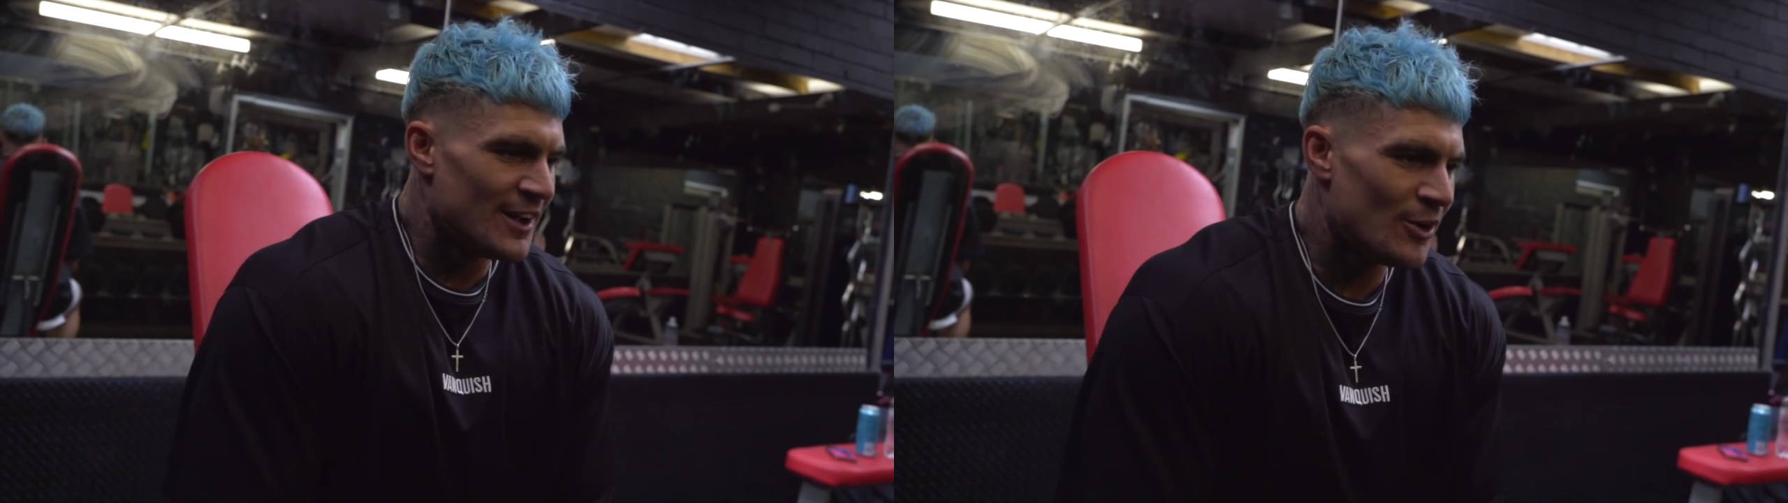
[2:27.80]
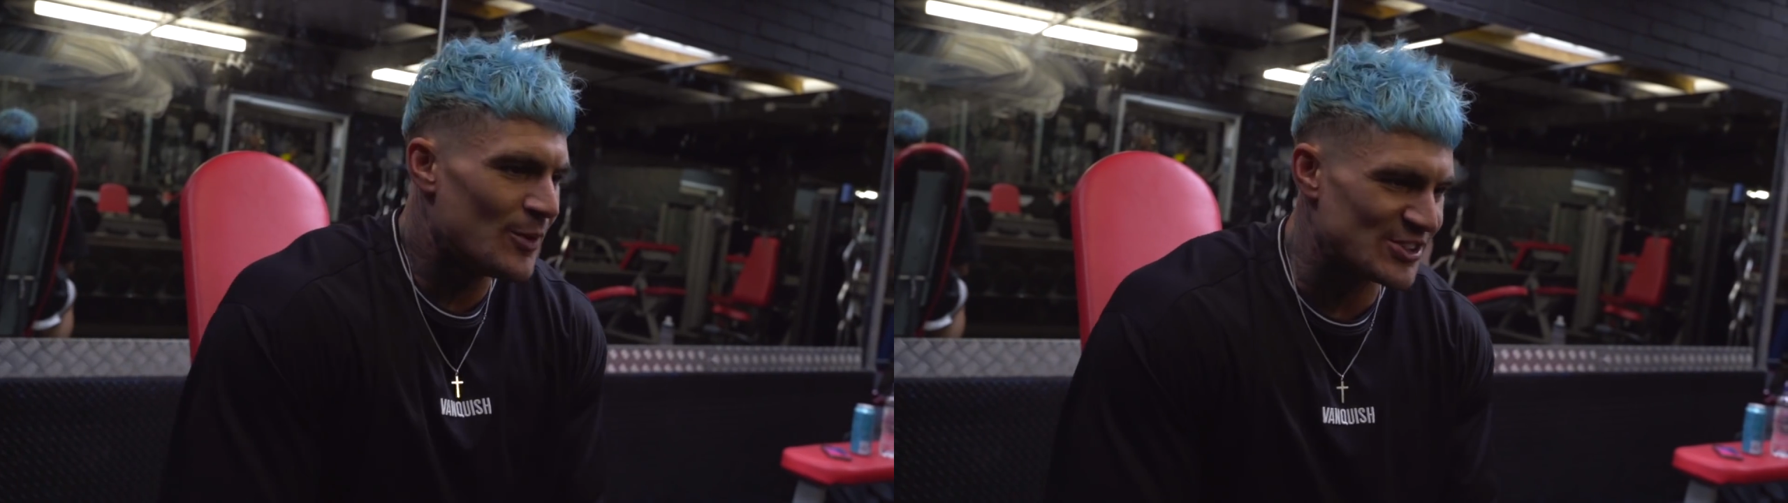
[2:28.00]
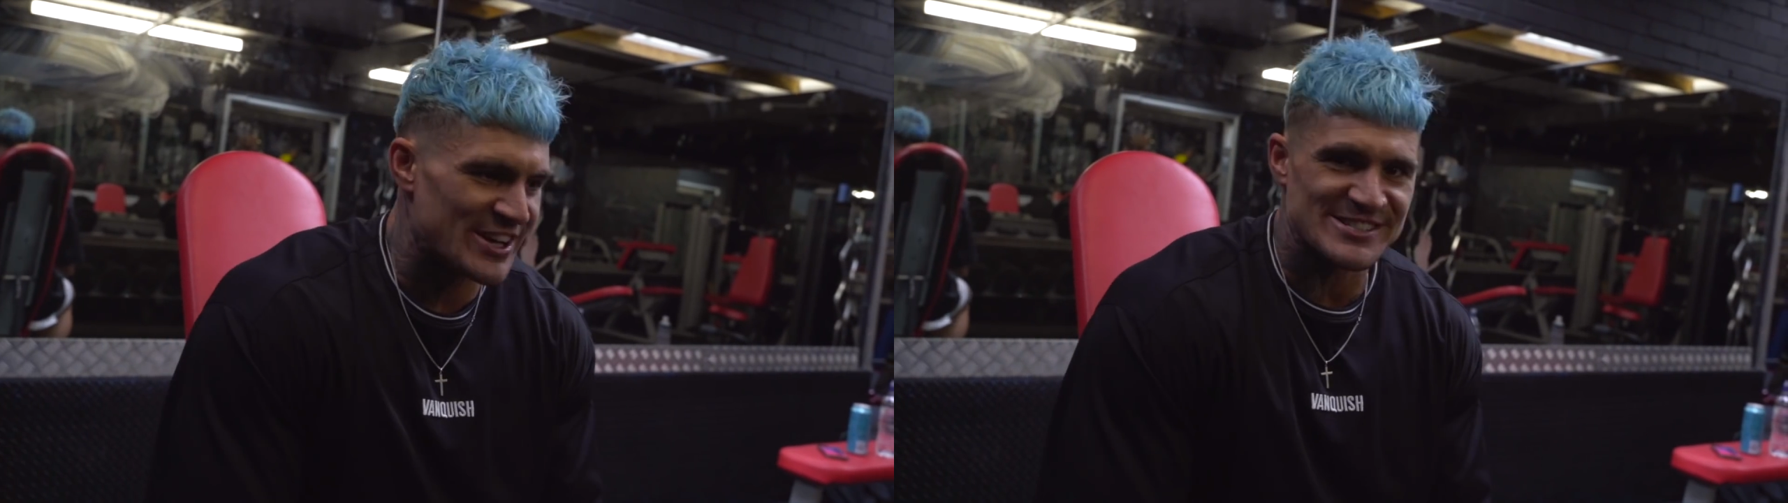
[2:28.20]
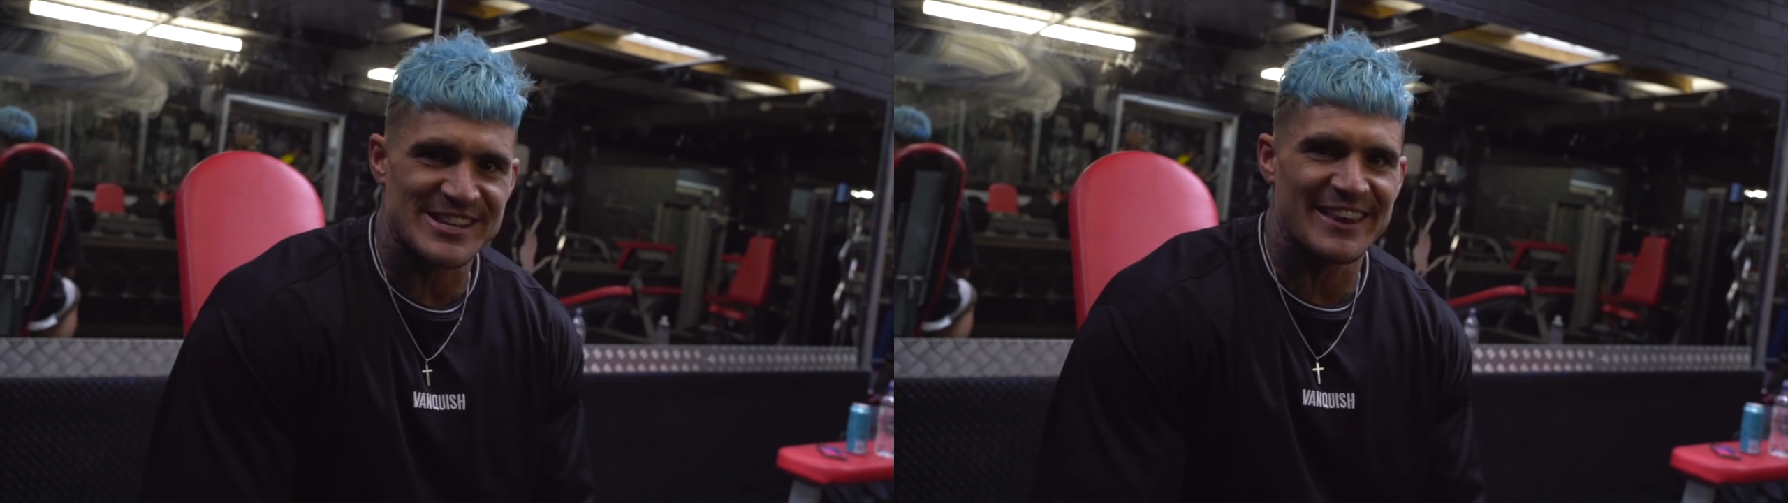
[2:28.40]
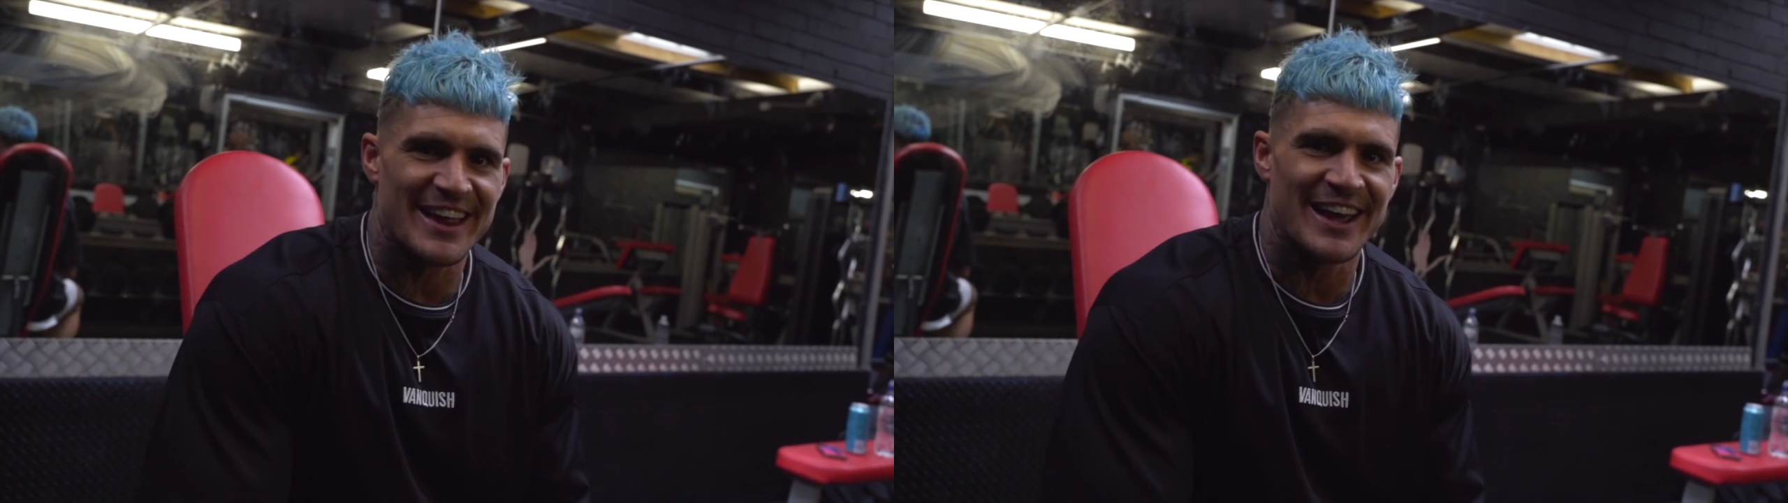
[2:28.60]
Wish I didn't
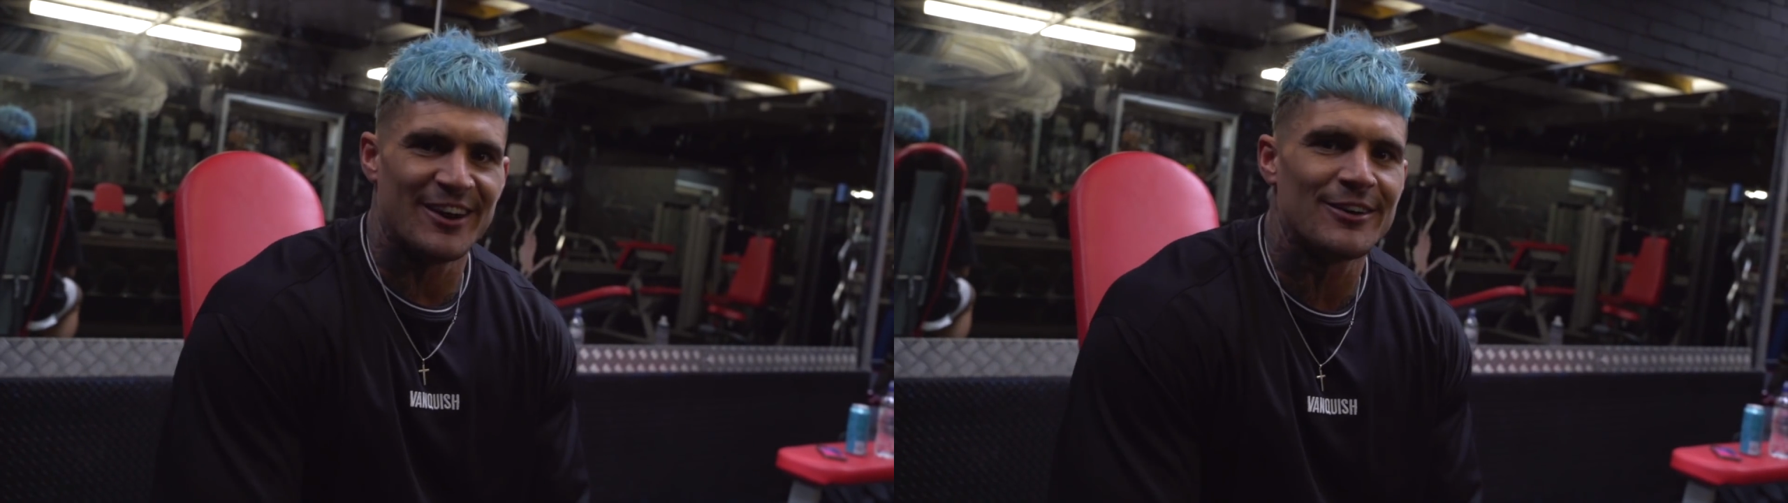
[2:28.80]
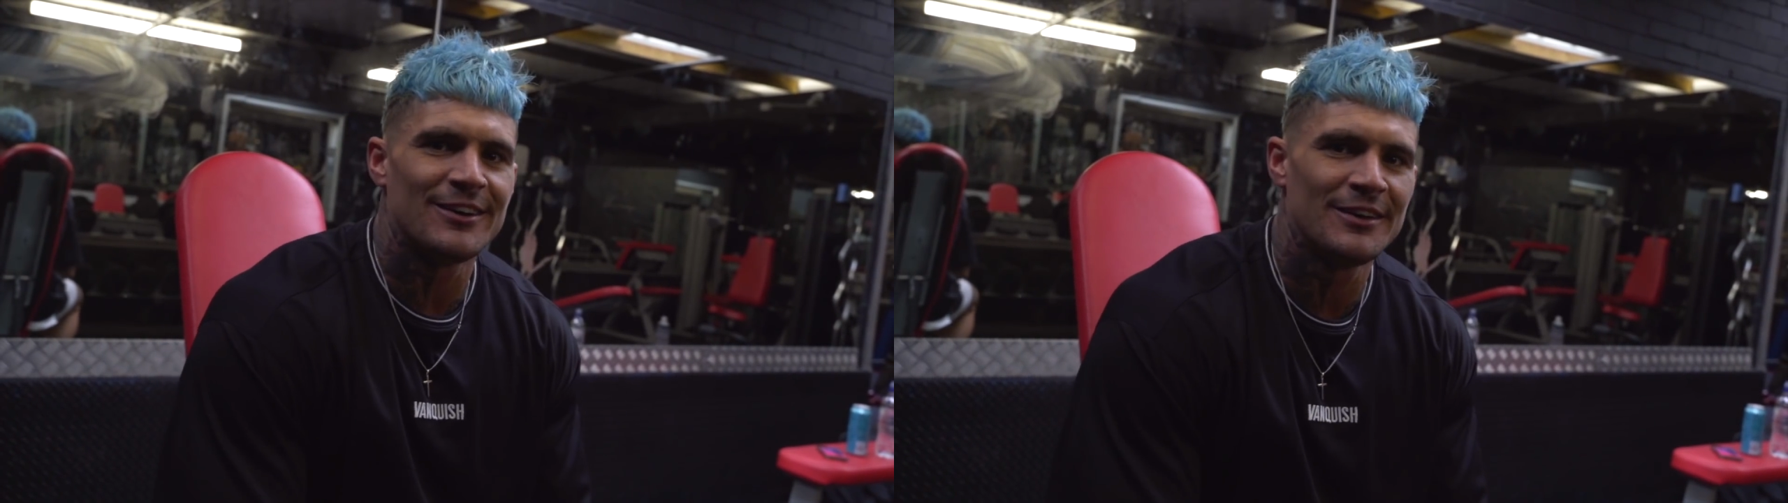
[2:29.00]
say that now.